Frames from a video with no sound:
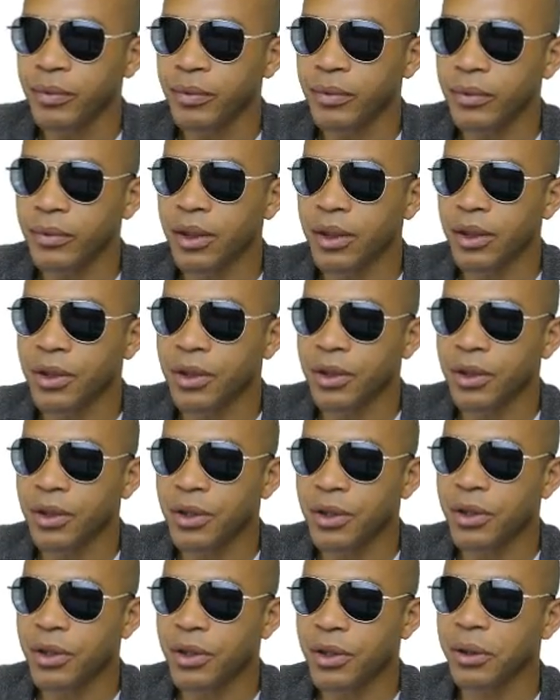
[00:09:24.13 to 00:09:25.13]
story
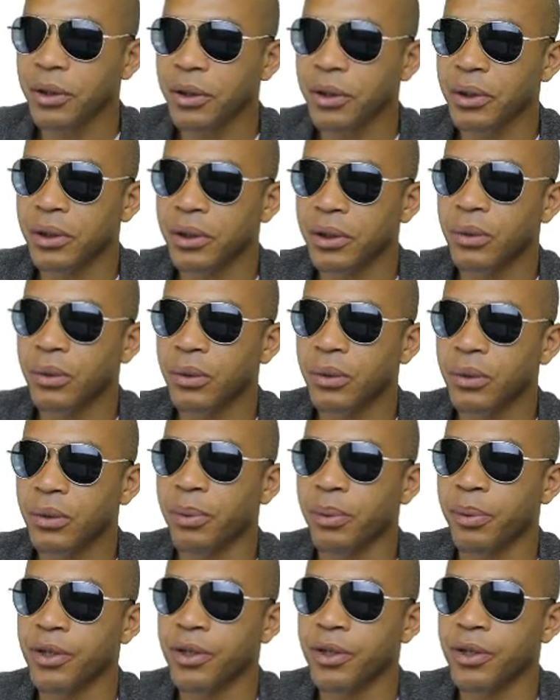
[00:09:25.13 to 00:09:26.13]
short, when the person
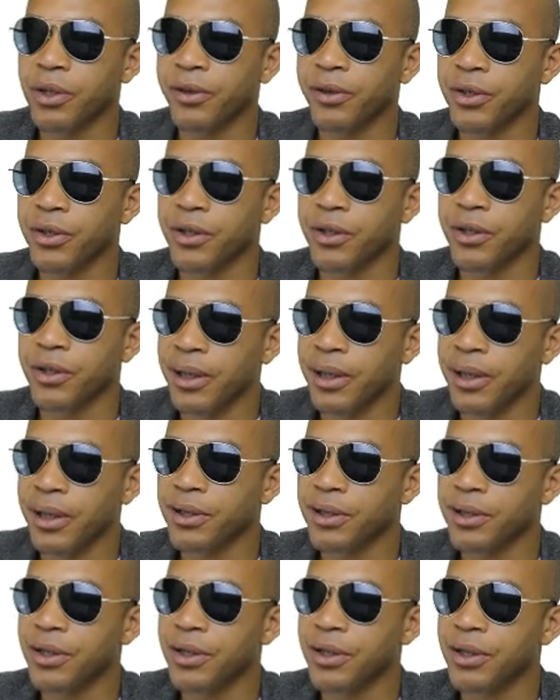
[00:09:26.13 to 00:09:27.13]
fills out a message,
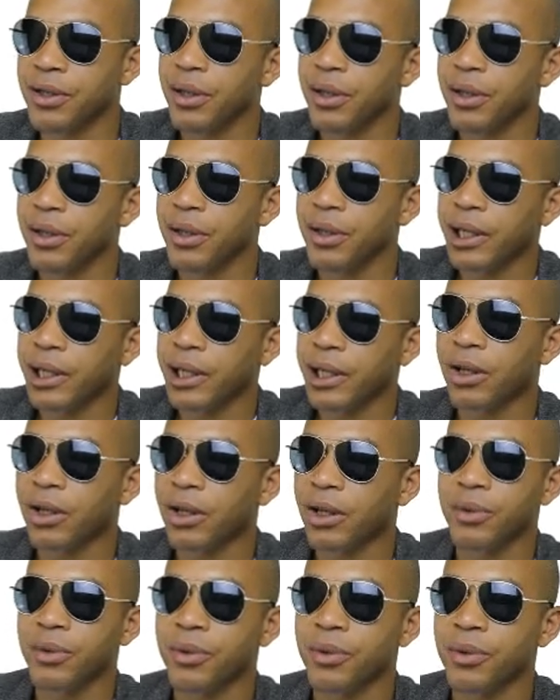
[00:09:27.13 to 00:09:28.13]
it comes
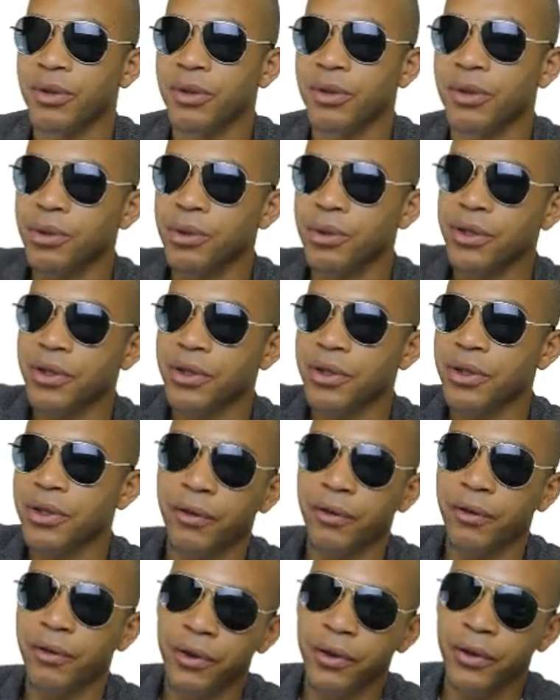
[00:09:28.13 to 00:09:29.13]
through the server to your
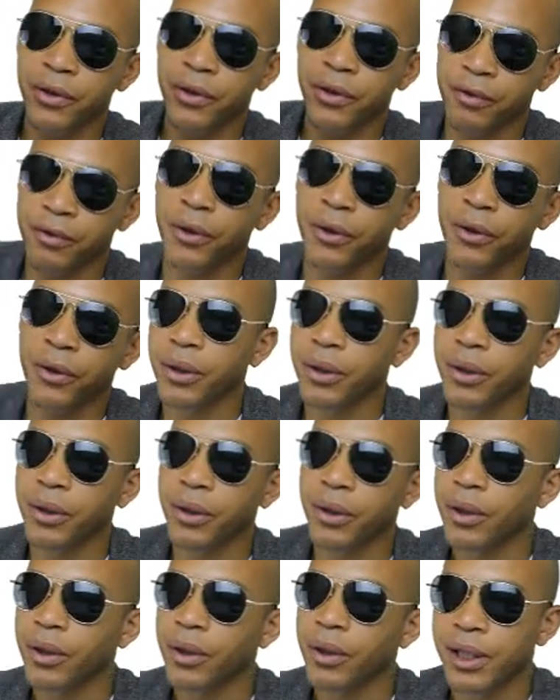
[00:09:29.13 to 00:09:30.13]
phone
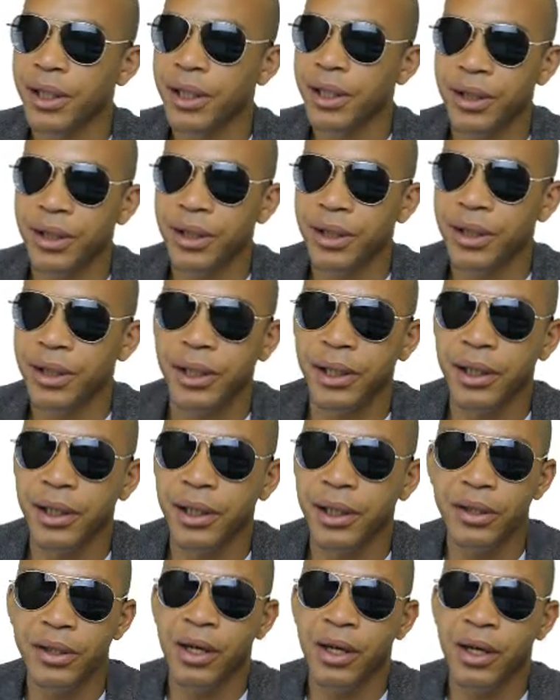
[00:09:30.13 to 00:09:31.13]

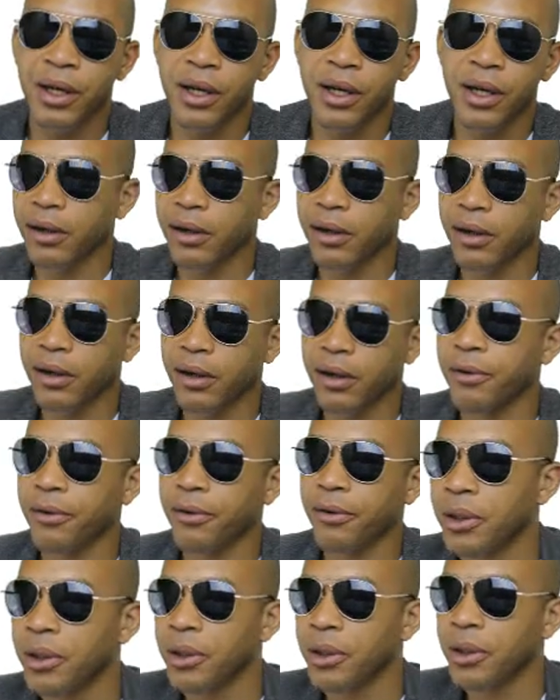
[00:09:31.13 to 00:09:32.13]
instantly, and you can talk
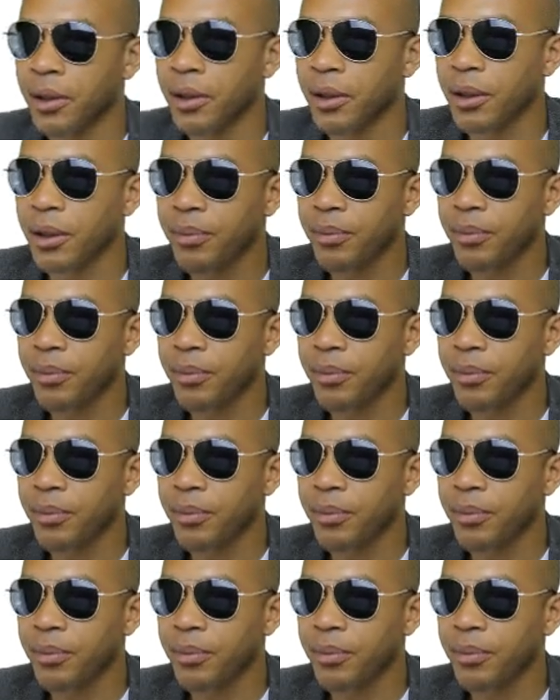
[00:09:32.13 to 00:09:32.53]
back and forth.